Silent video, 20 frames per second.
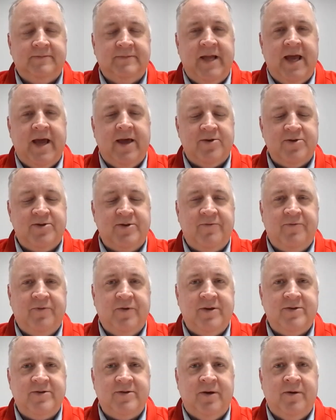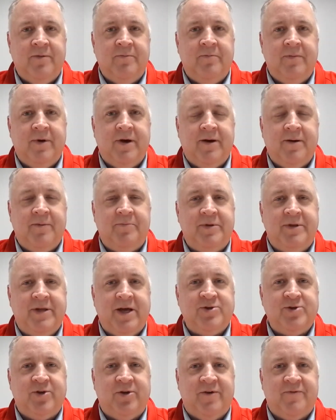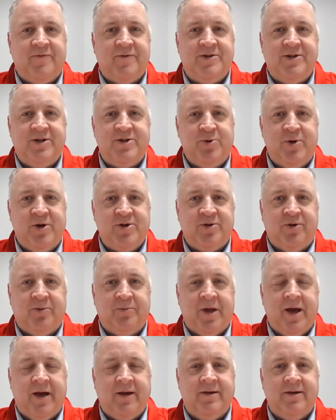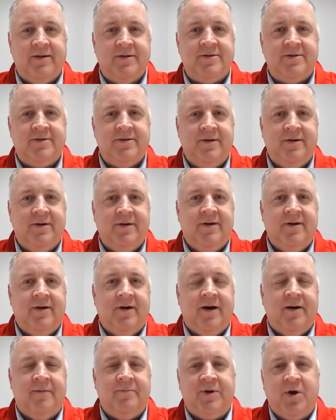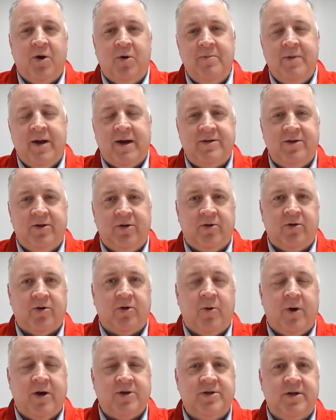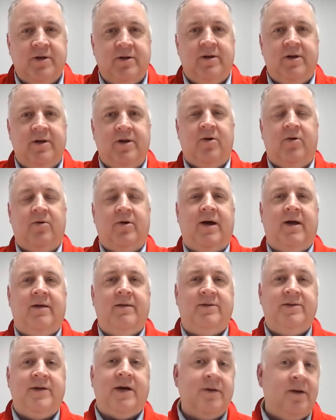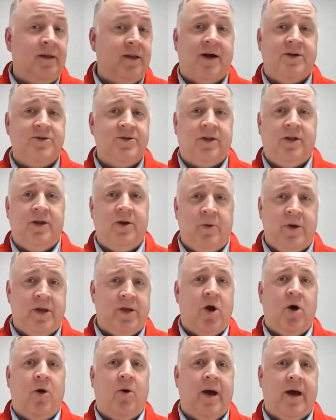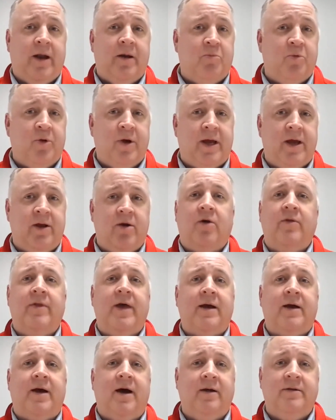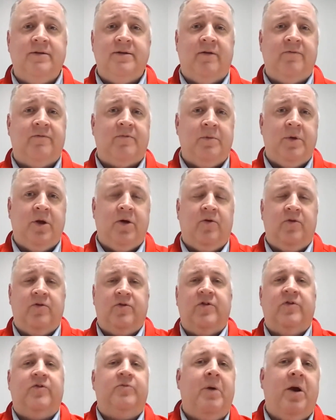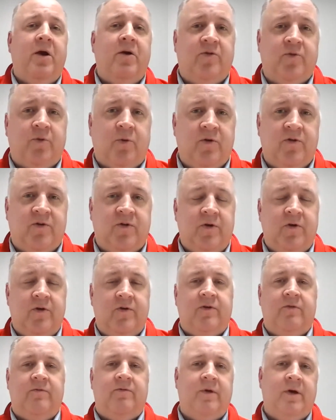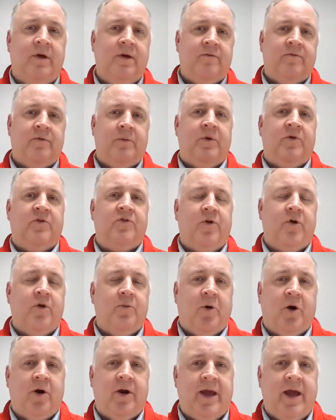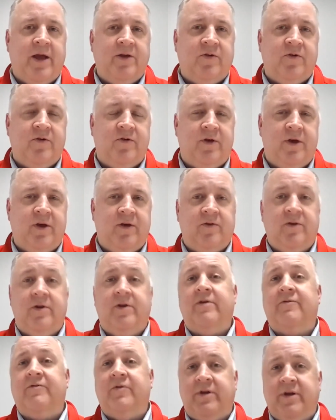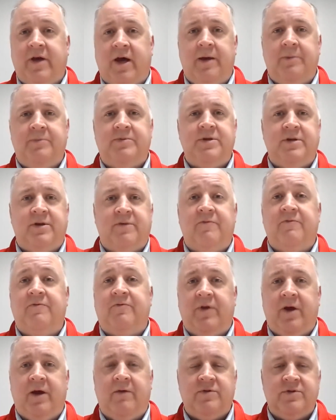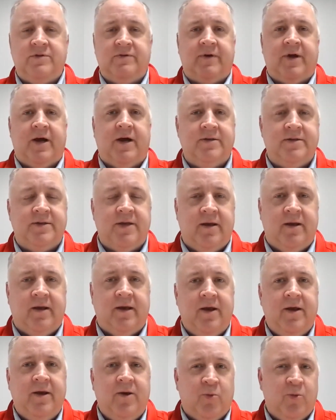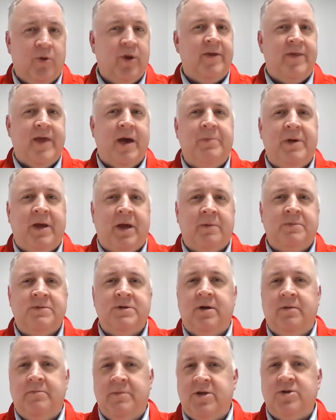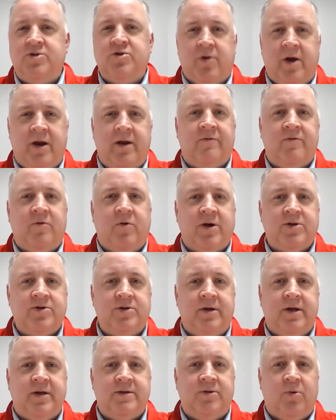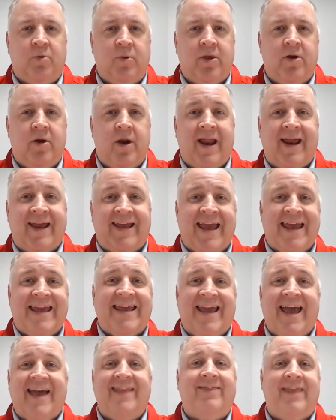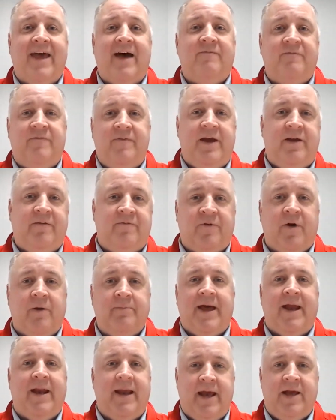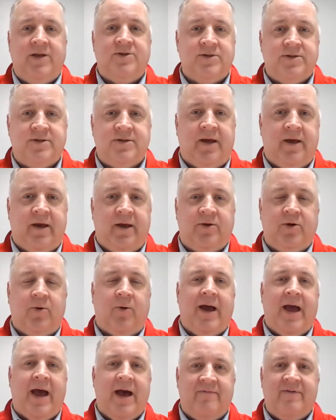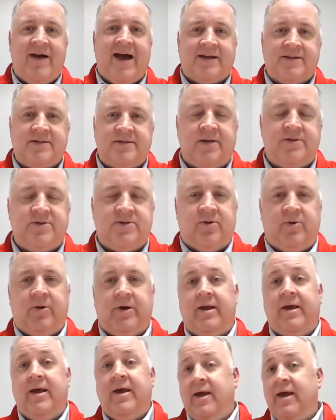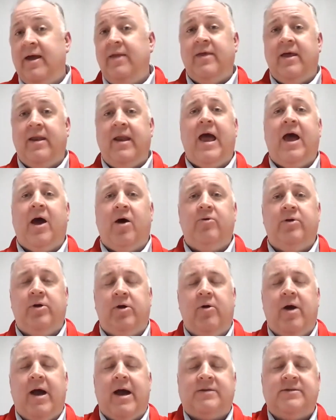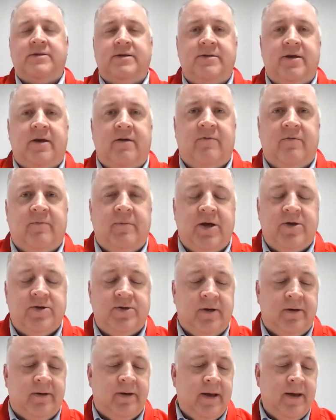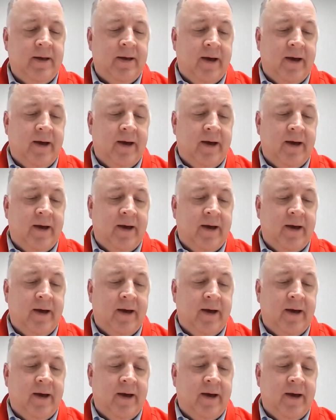Yeah, there's definitely some potential there for situational blindness. Going back to the other question, technologically, we know how to bring in all that content from those disparate sources and from those third-party agencies and the different types and different flavors of content. Really, that becomes an administrative question as to whether or not I can get that feed from that agency. Do I have access to it? And then how do you access that information?